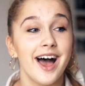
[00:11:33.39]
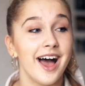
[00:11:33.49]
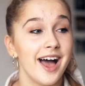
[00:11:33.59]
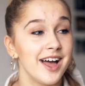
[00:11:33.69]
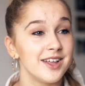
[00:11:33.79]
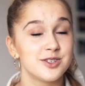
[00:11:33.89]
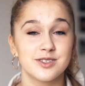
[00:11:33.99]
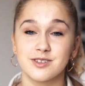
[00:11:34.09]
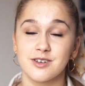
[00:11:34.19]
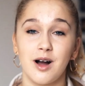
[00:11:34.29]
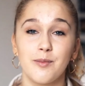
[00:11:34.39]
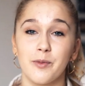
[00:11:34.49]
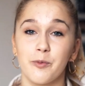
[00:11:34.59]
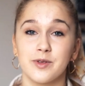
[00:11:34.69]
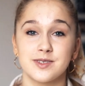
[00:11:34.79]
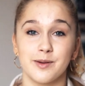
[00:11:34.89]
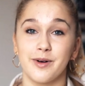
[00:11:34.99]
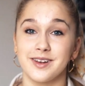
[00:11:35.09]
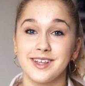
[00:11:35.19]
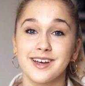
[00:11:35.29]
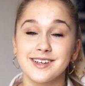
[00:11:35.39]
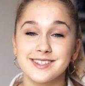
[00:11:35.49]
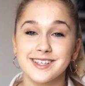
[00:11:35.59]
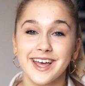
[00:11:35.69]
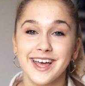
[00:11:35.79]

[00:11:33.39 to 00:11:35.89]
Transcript: and just come up with some ideas.